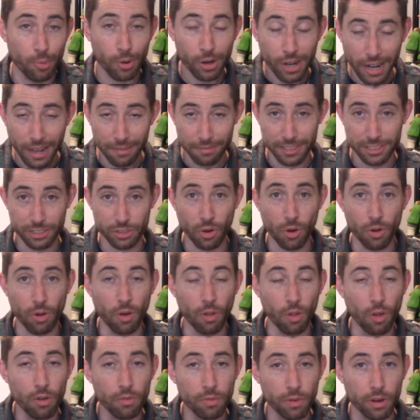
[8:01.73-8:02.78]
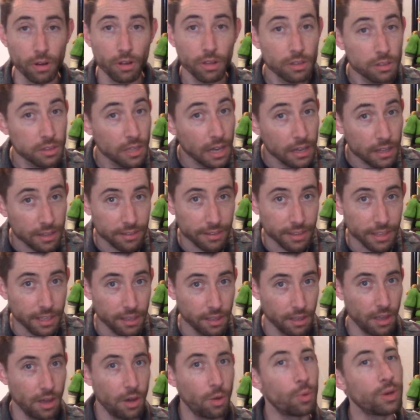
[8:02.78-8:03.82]
we're going to have to start all over.
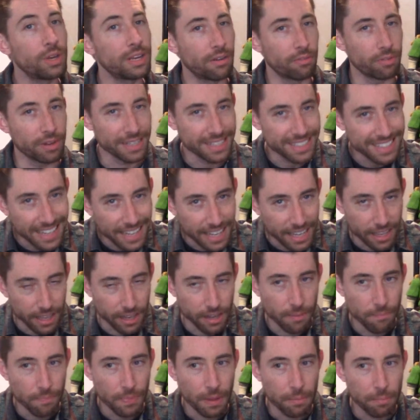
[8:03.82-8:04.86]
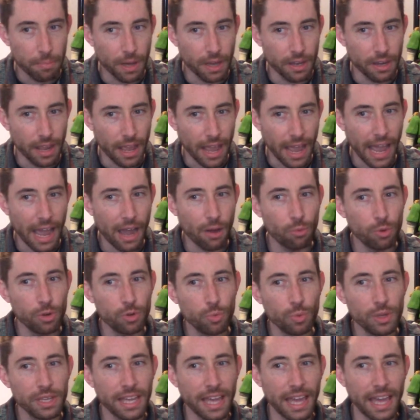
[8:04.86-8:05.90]
Luckily, we never did, but how
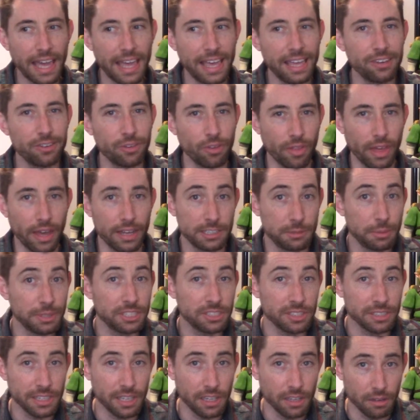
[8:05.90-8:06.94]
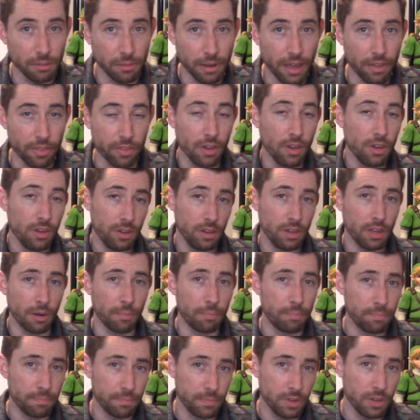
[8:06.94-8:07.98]
would we handle that? Especially in Kingdom Death. You
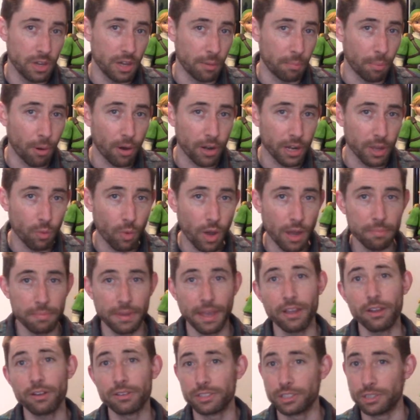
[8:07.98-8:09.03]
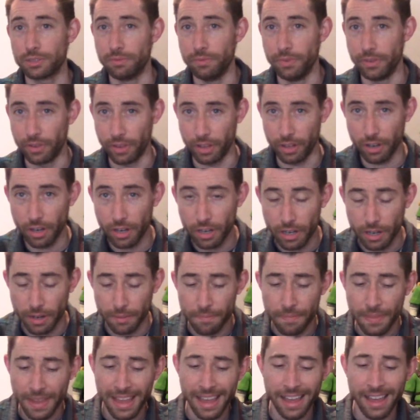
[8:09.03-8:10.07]
get a party wipe, now you're severely hurt.